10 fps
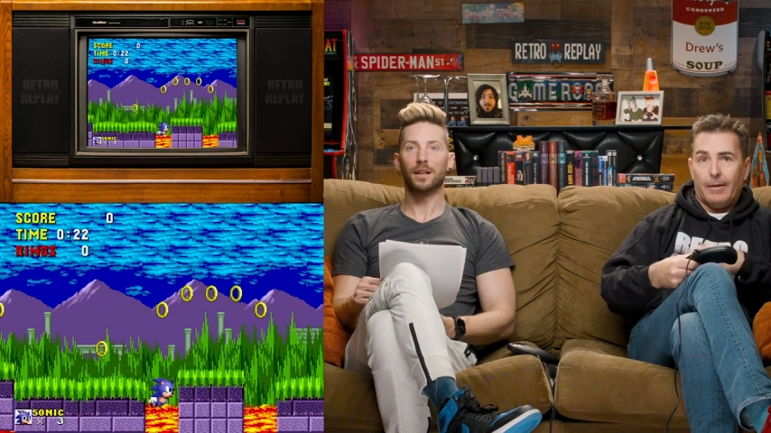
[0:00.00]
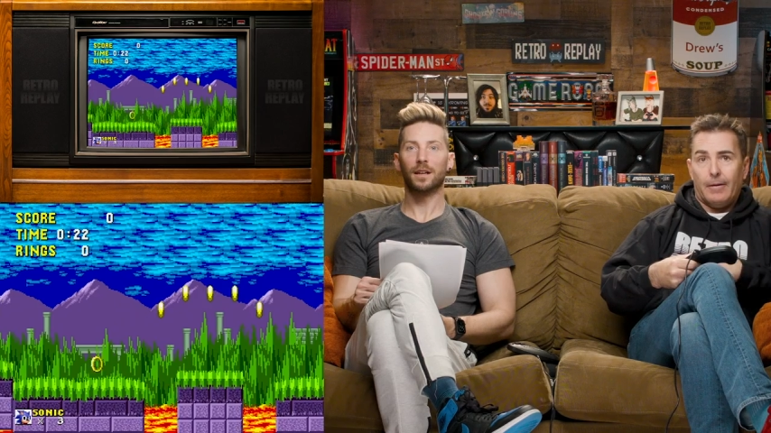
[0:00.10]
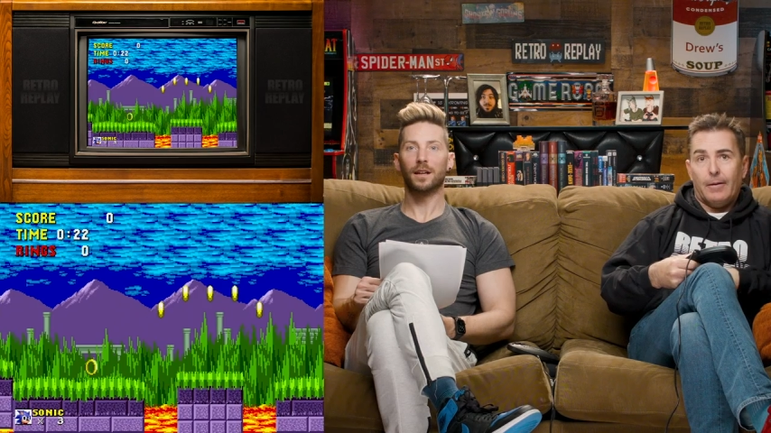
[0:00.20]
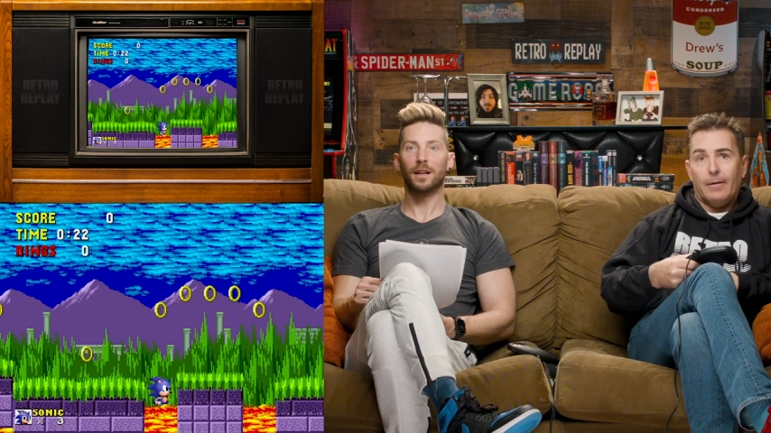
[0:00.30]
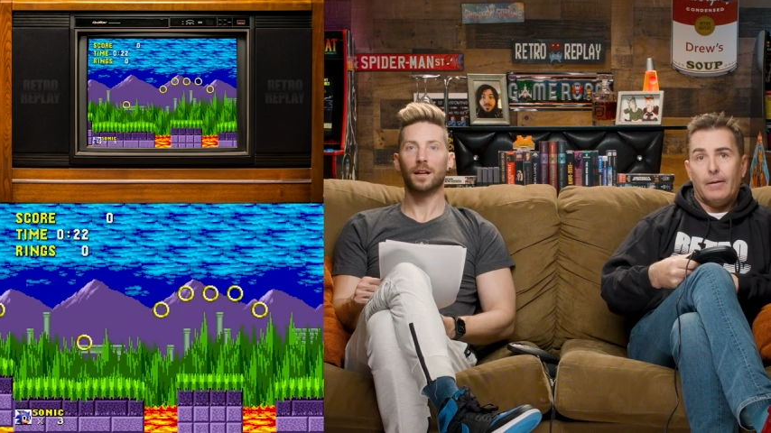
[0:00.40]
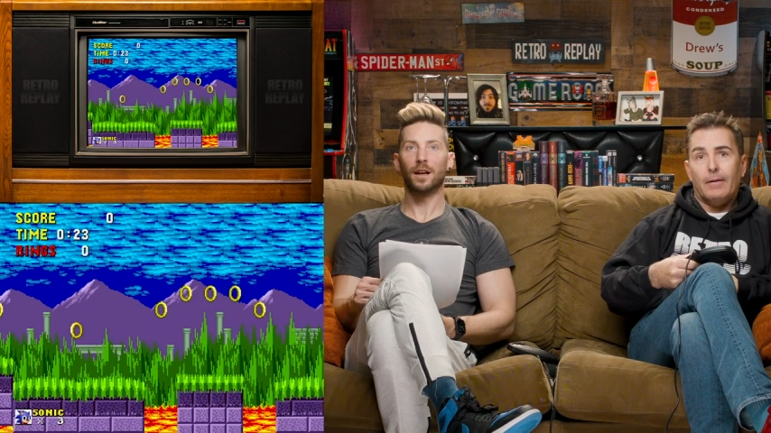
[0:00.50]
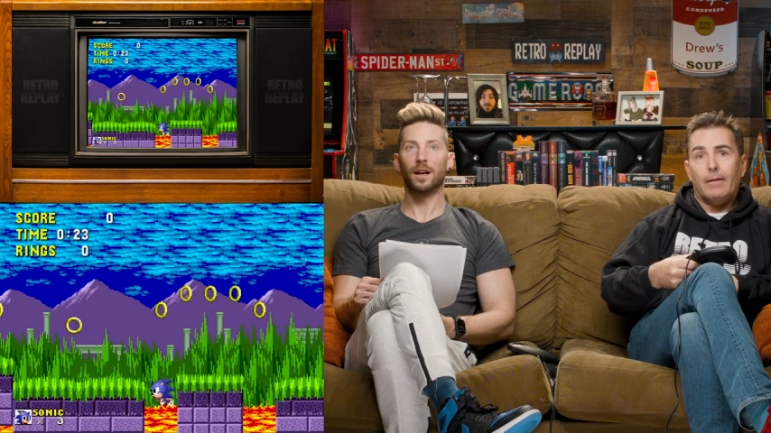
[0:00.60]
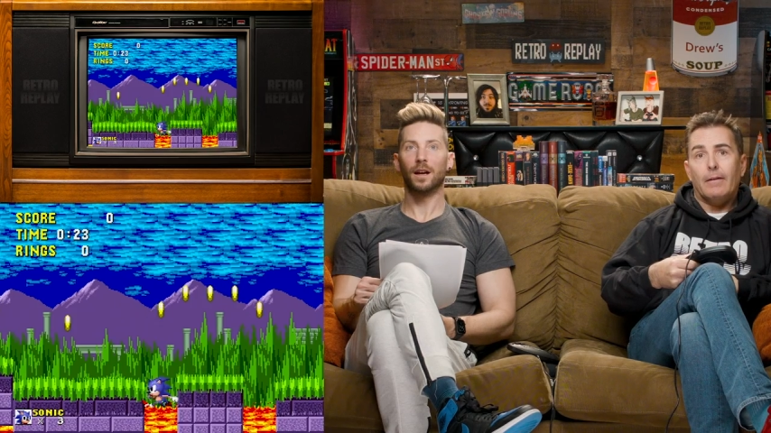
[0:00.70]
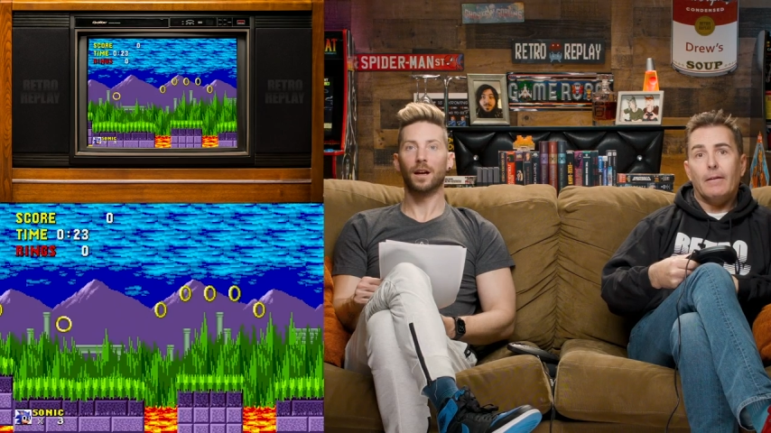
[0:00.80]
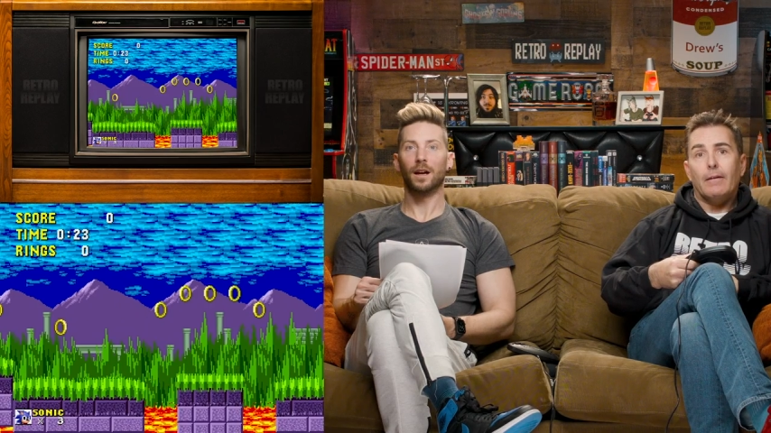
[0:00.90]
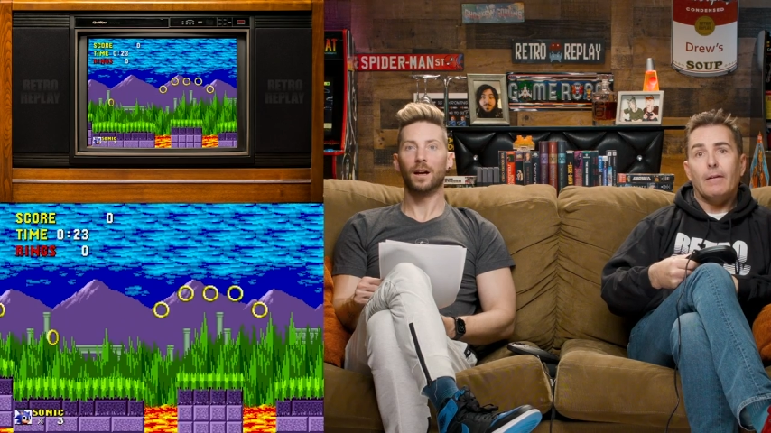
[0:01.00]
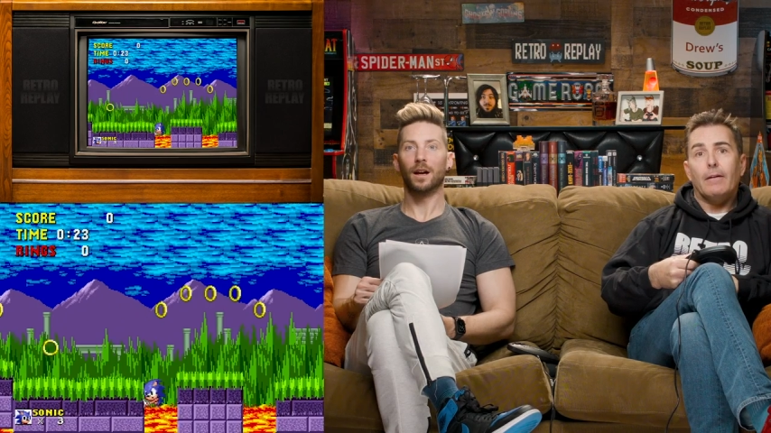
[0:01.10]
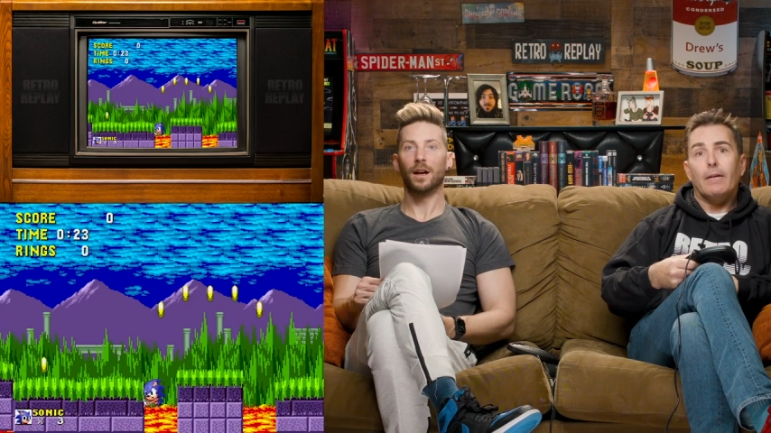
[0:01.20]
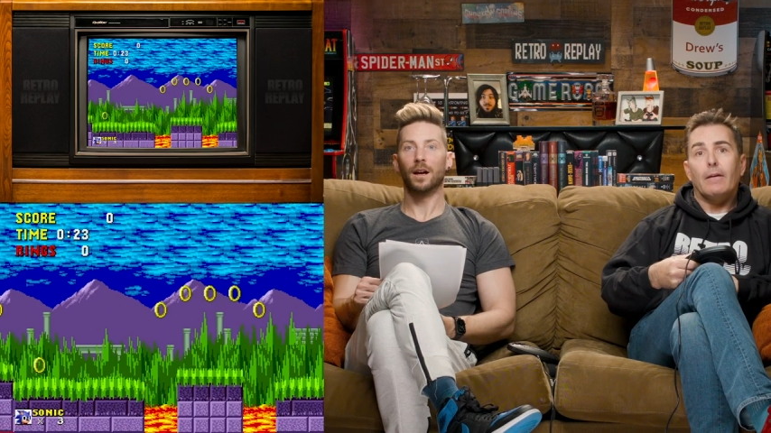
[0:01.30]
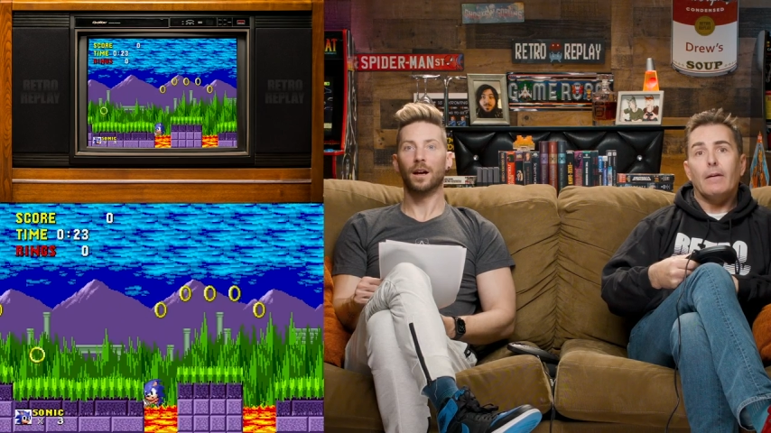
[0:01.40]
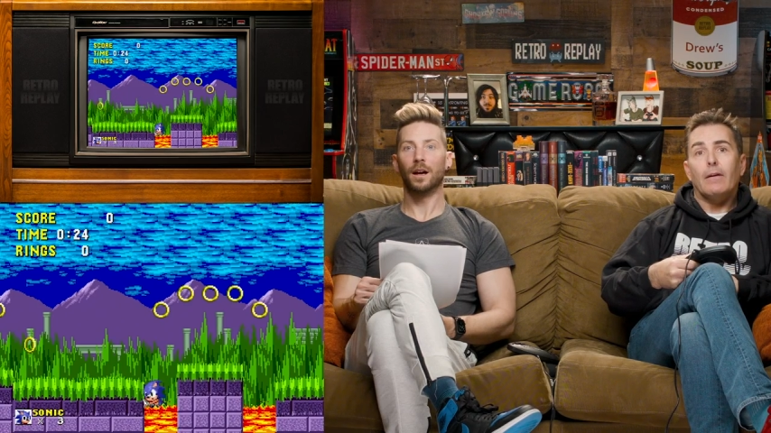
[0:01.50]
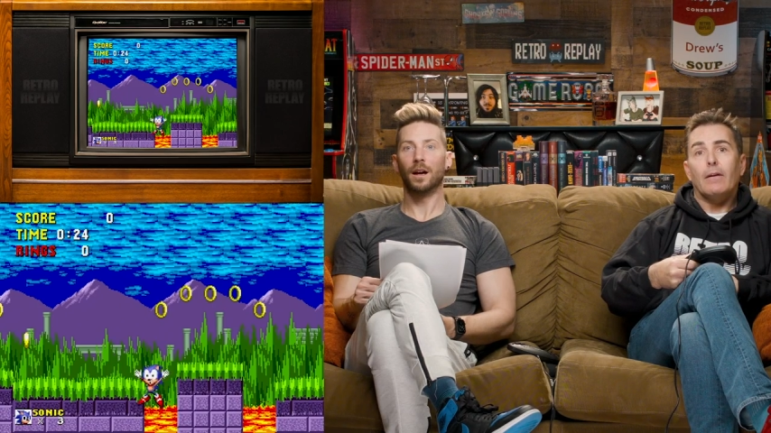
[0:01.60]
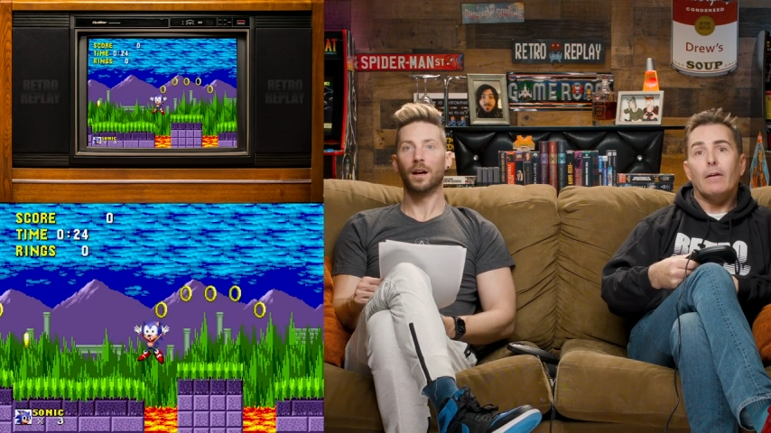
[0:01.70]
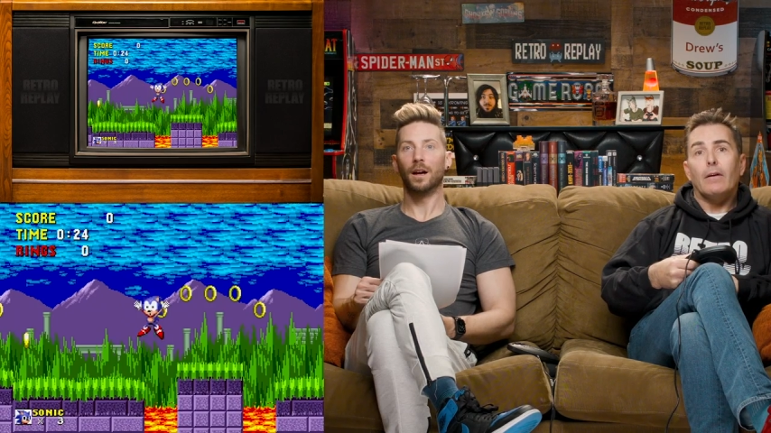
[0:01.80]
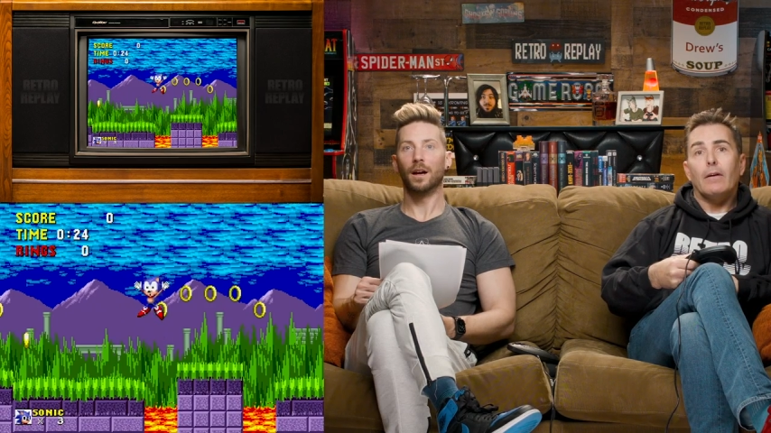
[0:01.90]

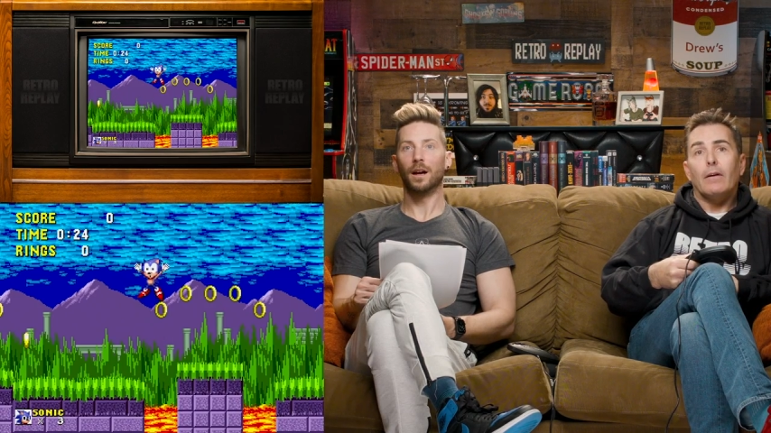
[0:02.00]
[no speech]